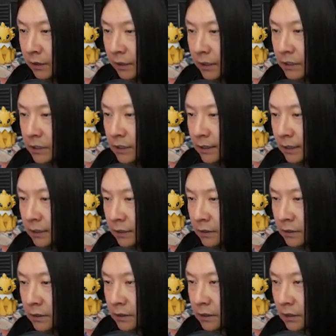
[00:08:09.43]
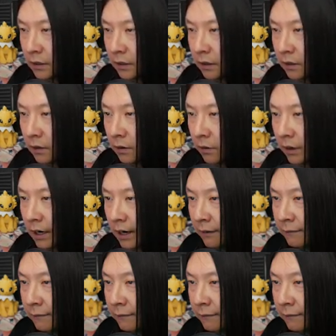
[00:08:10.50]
This is, okay,